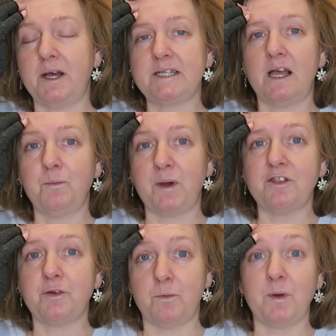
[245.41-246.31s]
I
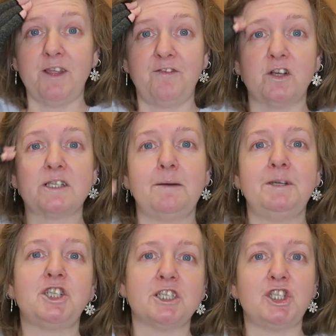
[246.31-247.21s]
went through it when it first came
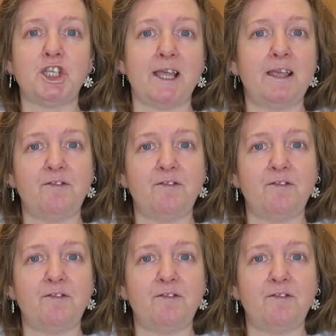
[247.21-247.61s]
in just to check